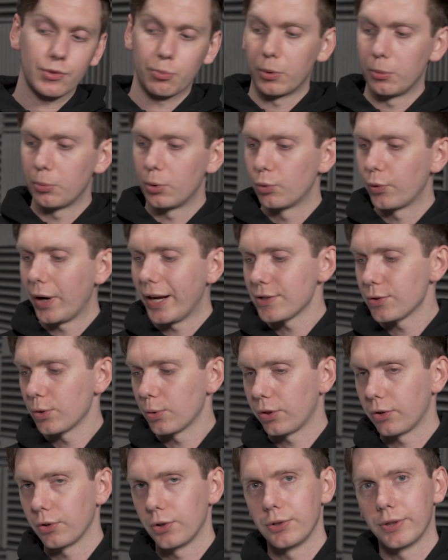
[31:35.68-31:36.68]
we'll rattle
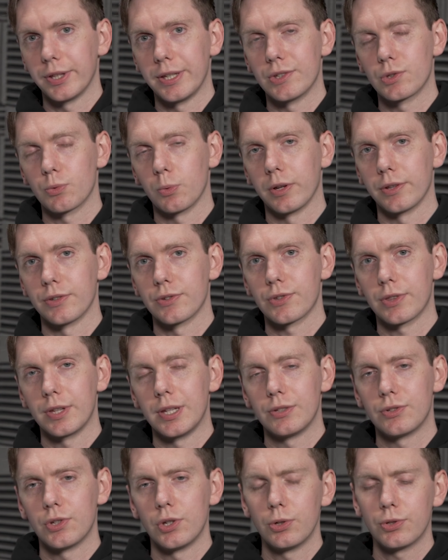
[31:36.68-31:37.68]
through these ones.
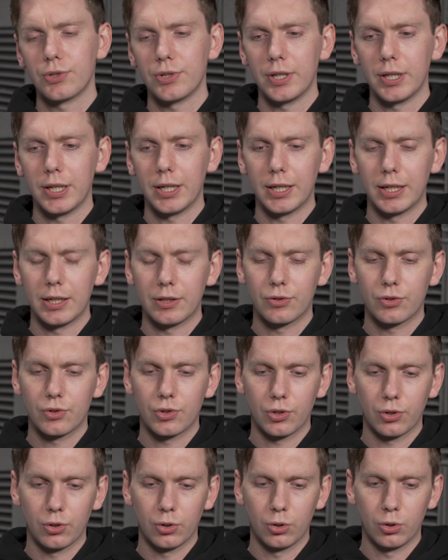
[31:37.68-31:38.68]
The duty
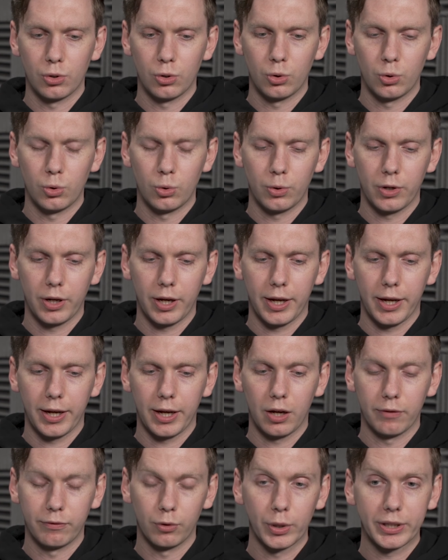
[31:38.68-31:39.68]
to
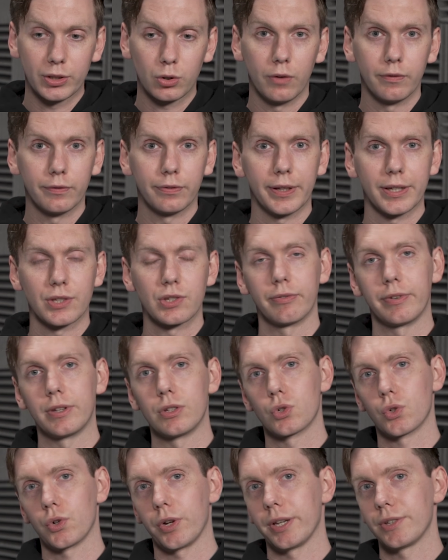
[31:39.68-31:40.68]
avoid conflicts of
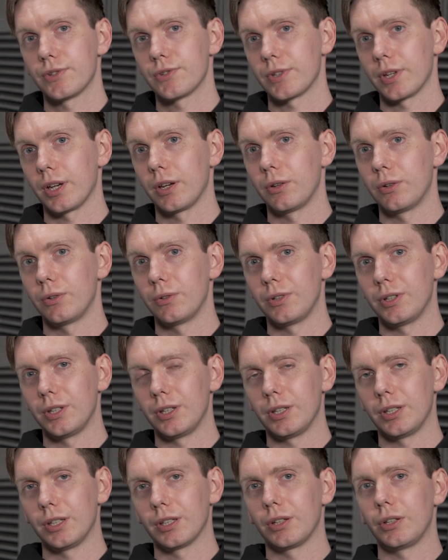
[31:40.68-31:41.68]
interest. So,
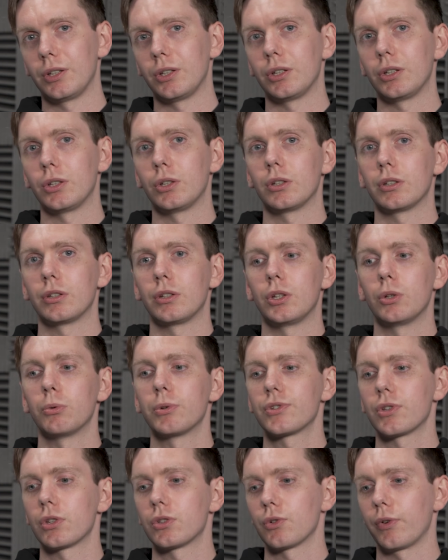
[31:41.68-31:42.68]
you
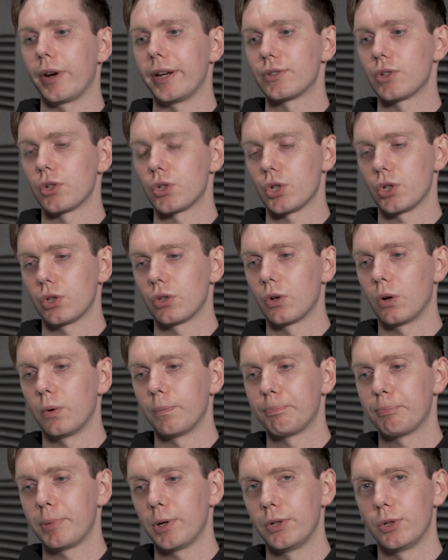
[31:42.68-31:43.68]
as a director should not
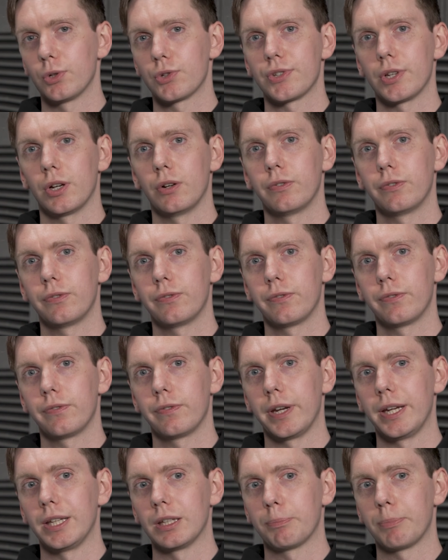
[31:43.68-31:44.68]
put yourself
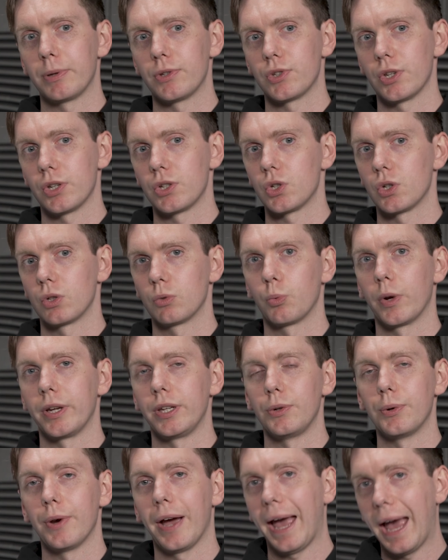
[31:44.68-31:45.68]
in a position where
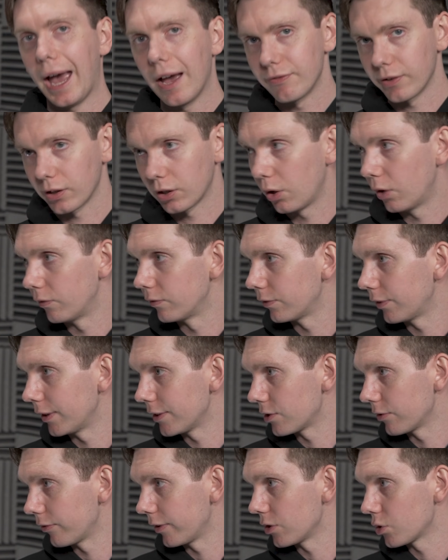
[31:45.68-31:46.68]
you have a
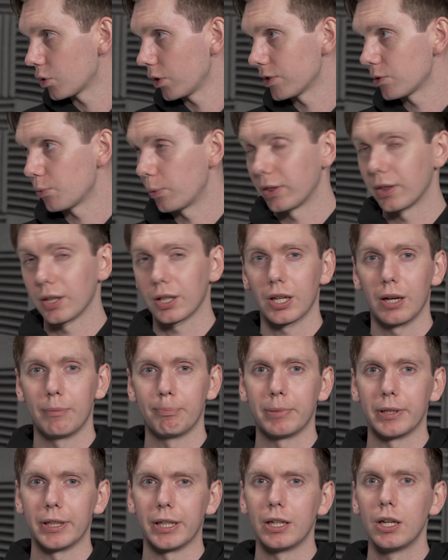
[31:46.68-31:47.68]
conflict of interest with the
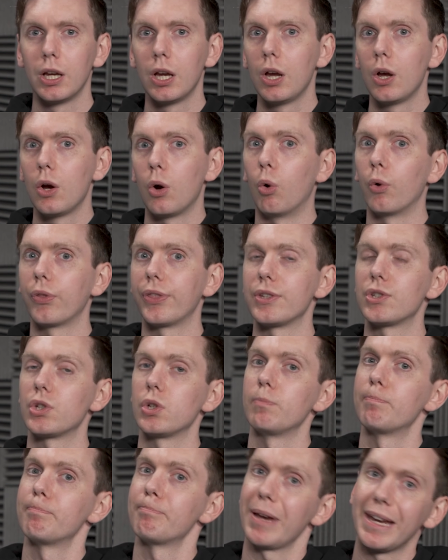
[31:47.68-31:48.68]
company or that
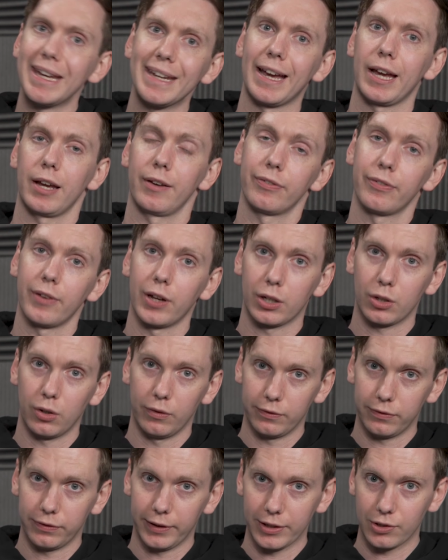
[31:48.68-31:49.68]
you may have a
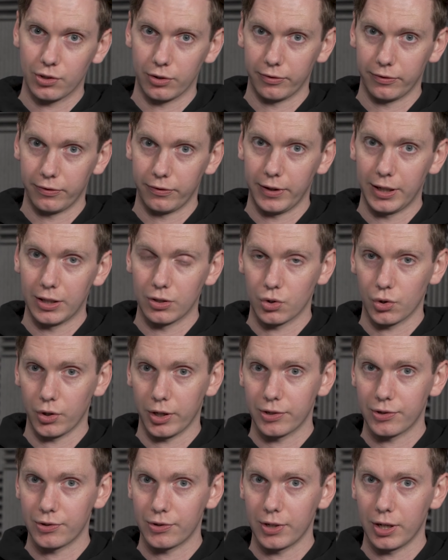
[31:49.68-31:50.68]
conflict of
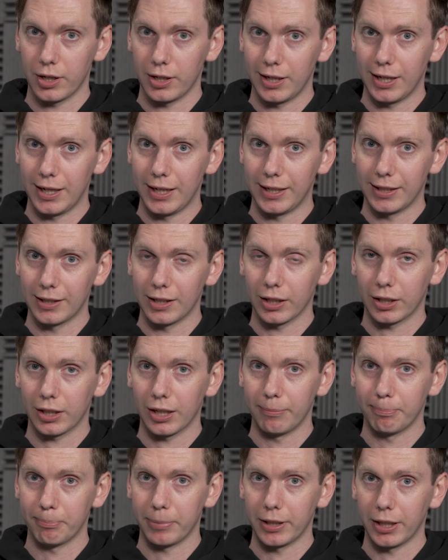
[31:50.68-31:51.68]
interest in a
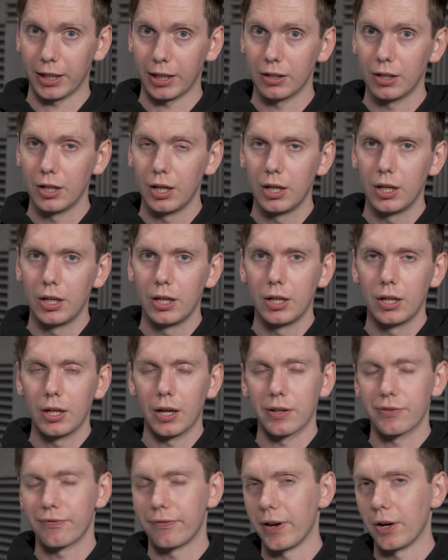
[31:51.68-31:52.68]
company.
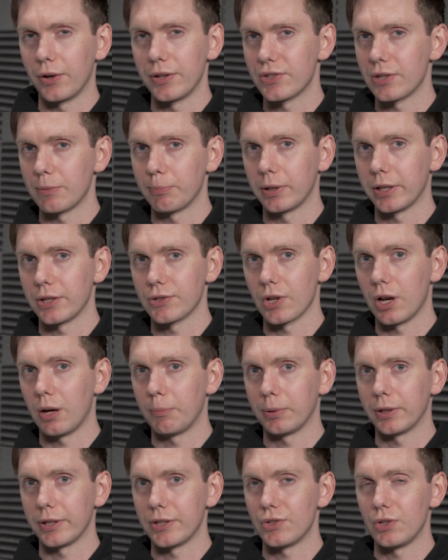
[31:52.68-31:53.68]
A very simple
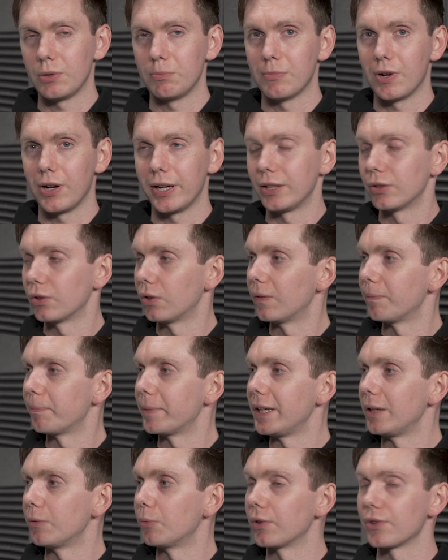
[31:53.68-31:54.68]
example is you might not
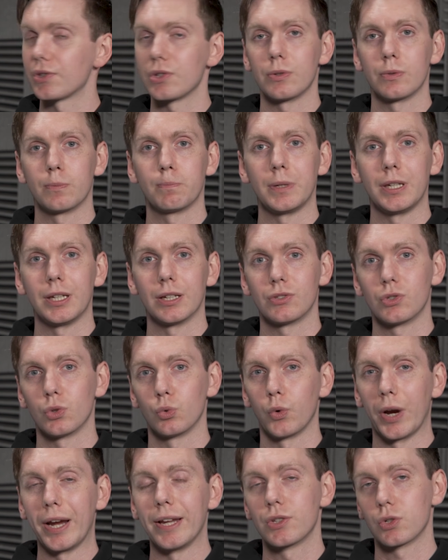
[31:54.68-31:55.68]
want to be a
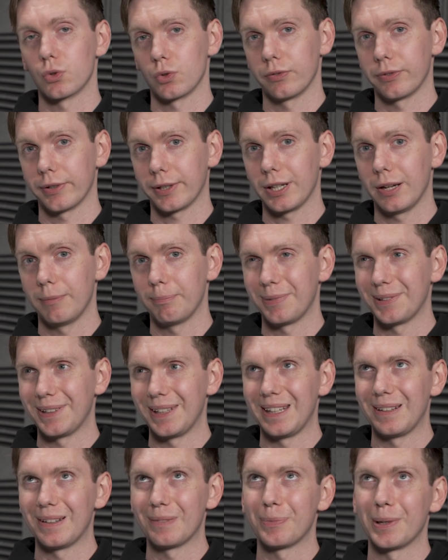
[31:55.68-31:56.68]
director of a
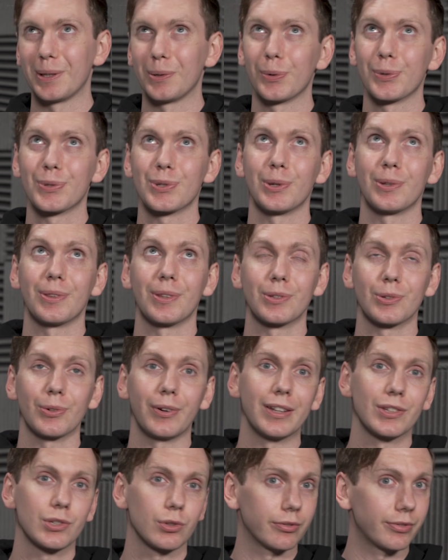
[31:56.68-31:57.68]
company, but also the
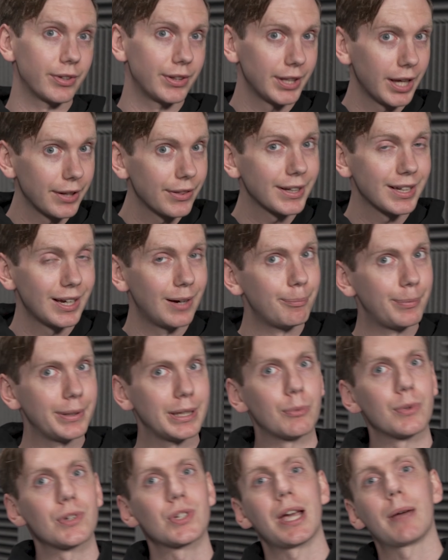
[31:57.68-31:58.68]
director of another
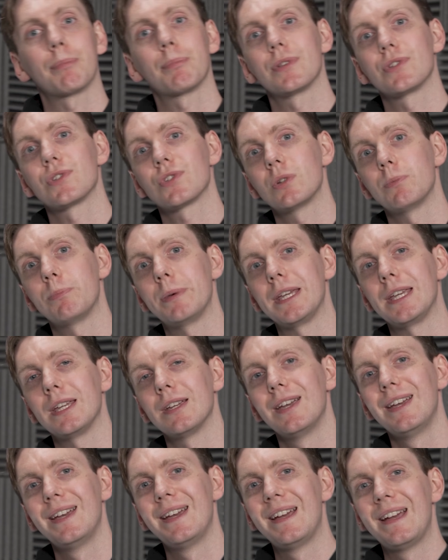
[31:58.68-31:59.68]
company which happens to be
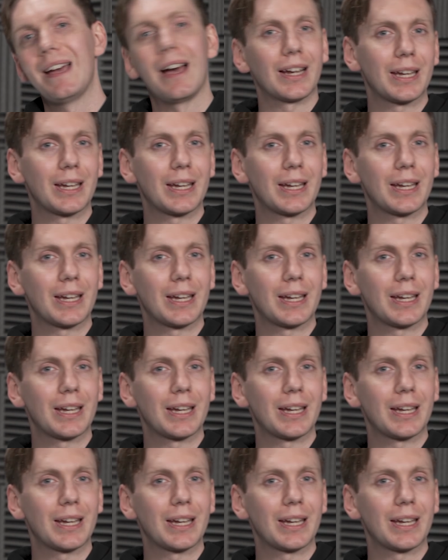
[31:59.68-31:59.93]
a